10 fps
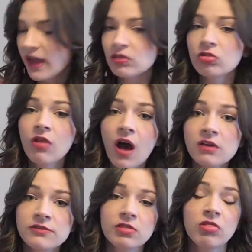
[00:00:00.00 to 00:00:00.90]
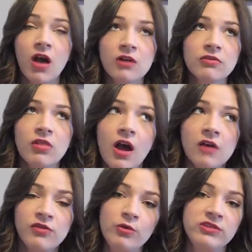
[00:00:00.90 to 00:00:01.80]
I love
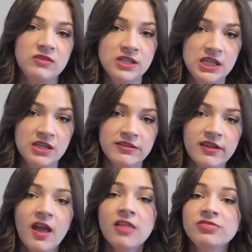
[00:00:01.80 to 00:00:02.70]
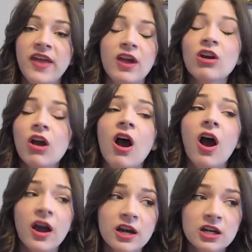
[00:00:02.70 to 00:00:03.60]
those DVDs. They are
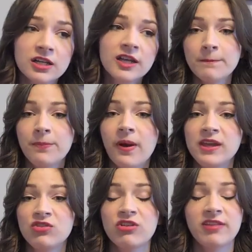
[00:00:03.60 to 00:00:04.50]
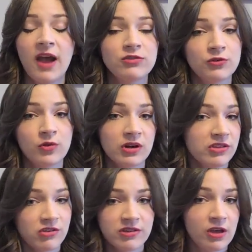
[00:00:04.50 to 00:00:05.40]
hard, but you just have to
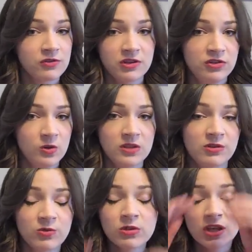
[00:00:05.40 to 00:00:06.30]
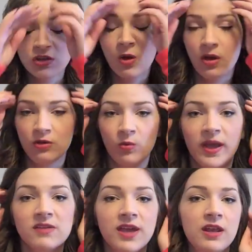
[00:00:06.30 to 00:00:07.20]
force yourself to do it. There's really no other
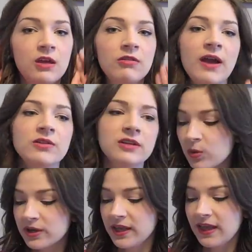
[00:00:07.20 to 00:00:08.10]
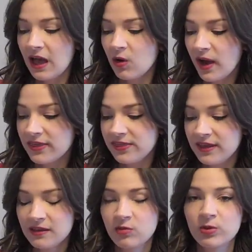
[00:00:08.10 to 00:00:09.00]
way of getting around it. Working out, I
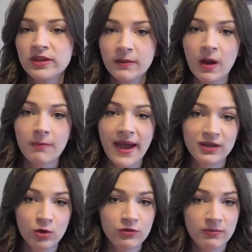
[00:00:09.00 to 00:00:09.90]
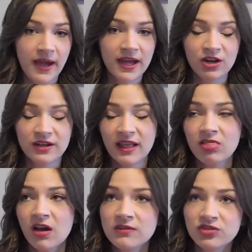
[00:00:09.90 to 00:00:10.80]
think, is really about mind over matter, and I
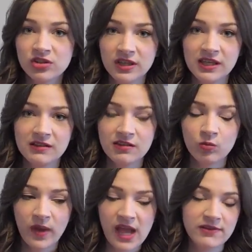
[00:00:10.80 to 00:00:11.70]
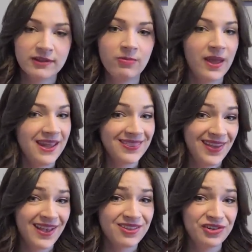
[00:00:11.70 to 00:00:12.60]
love Jillian's way of explaining
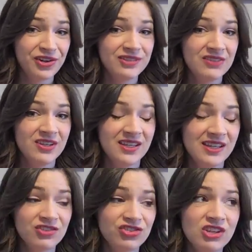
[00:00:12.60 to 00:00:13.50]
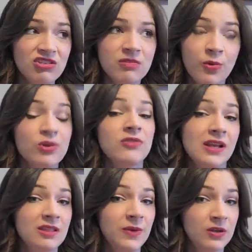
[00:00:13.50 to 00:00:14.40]
things in her DVD. She just
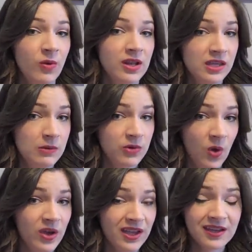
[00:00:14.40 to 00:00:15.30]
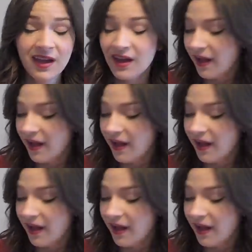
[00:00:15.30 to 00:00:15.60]
motivates me to want to keep going.